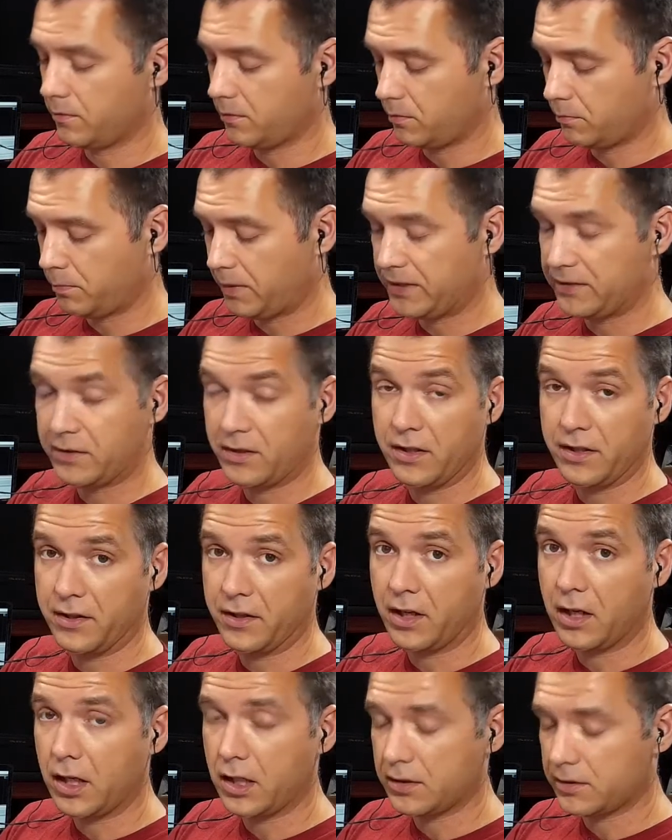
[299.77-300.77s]
basically
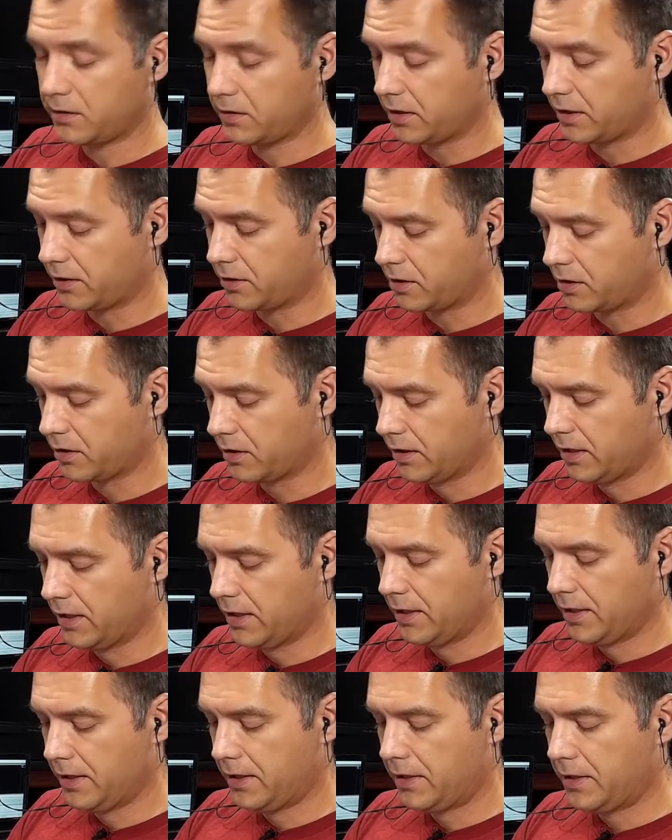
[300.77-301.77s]
the oscillator
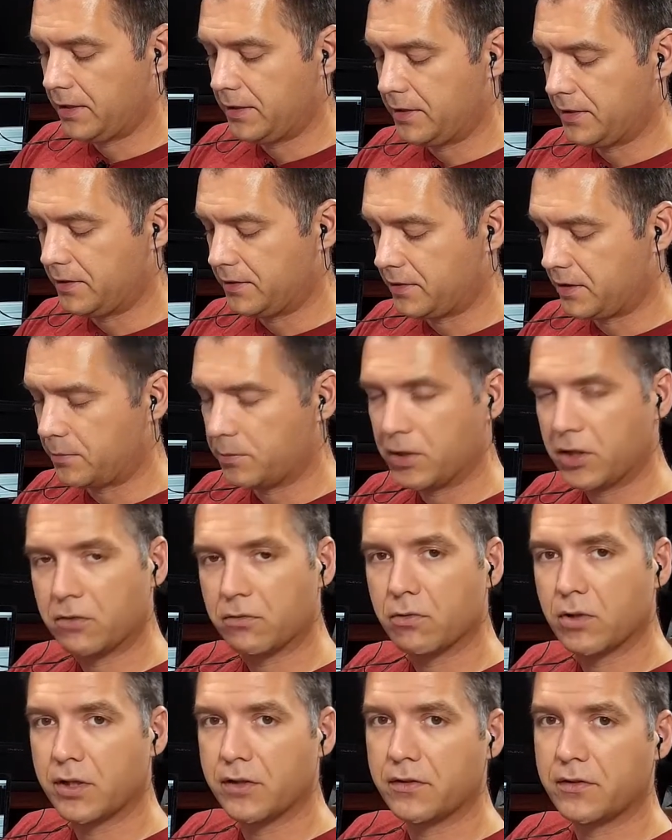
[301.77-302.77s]
is I'm going to
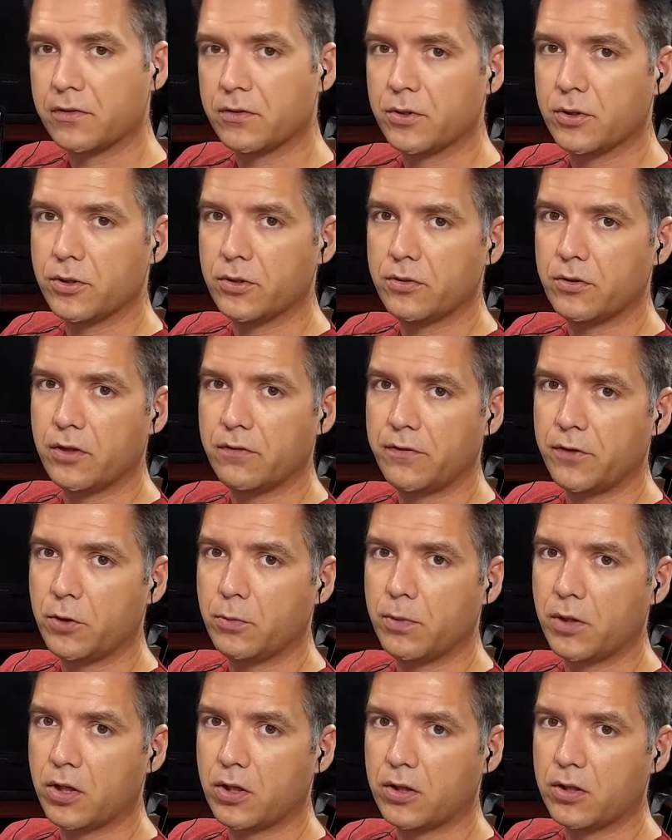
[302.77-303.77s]
run through a few
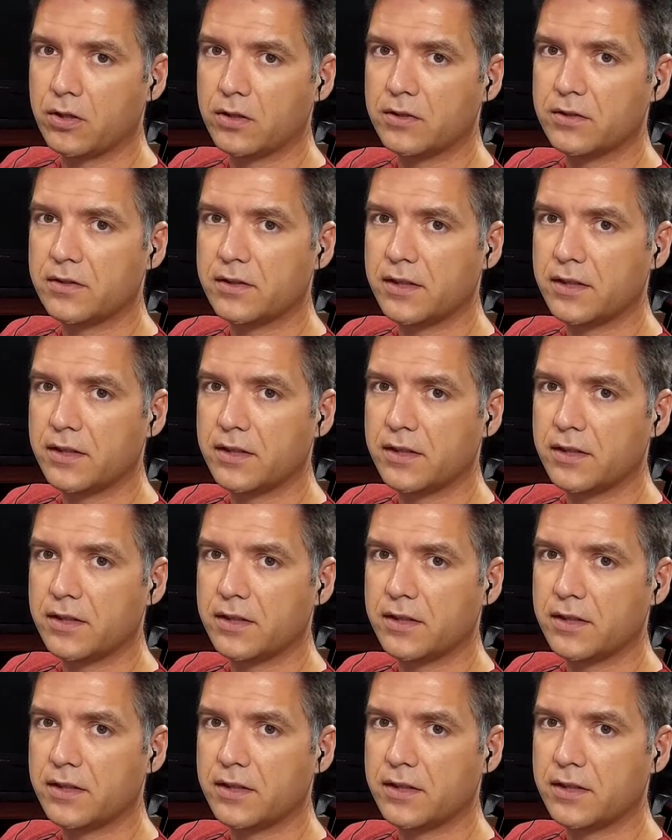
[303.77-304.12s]
bars